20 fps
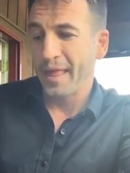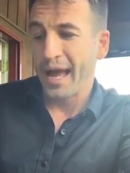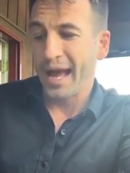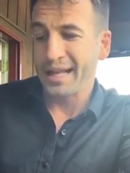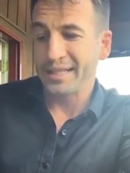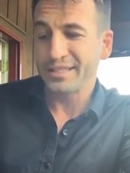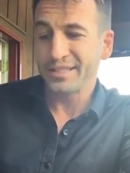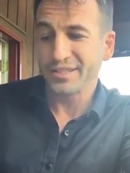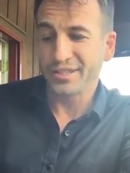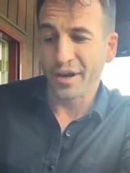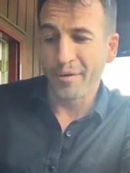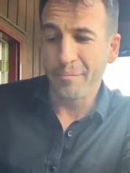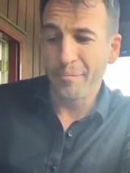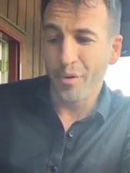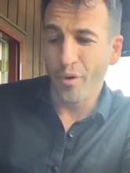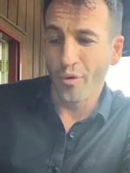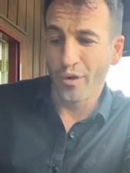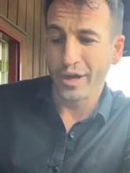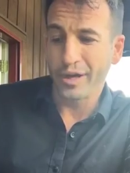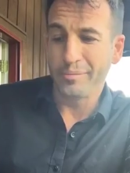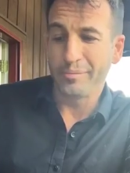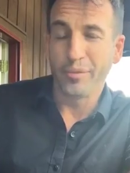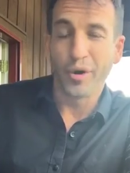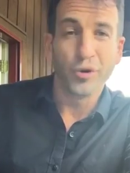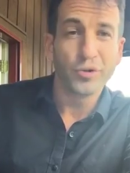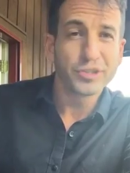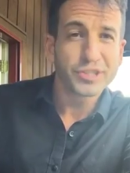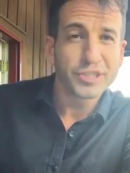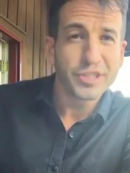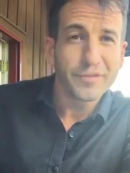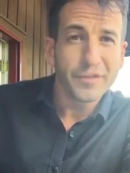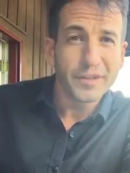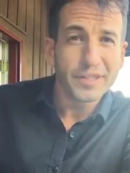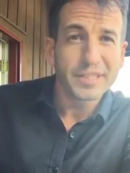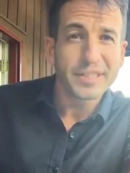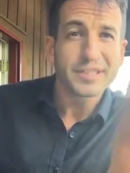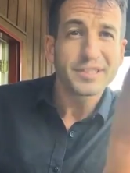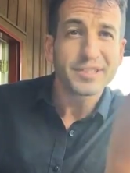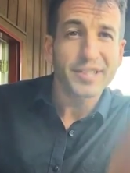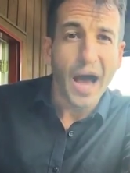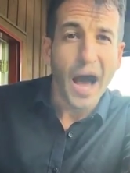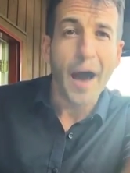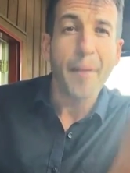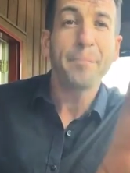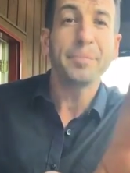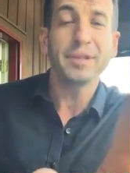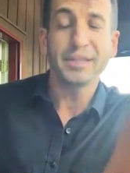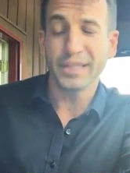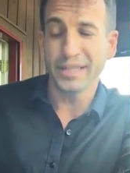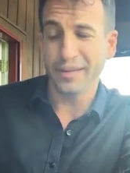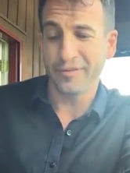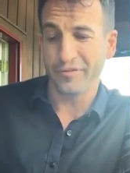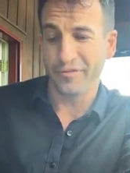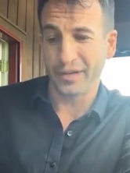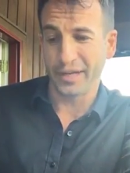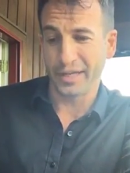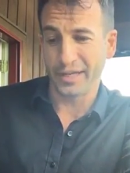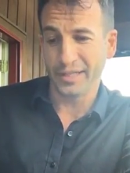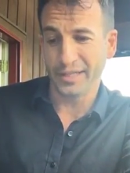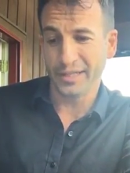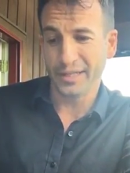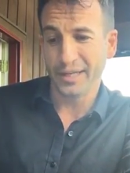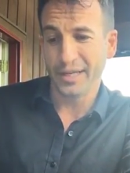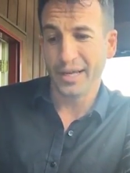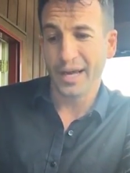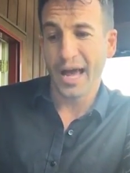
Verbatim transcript: at some point, most of us stop living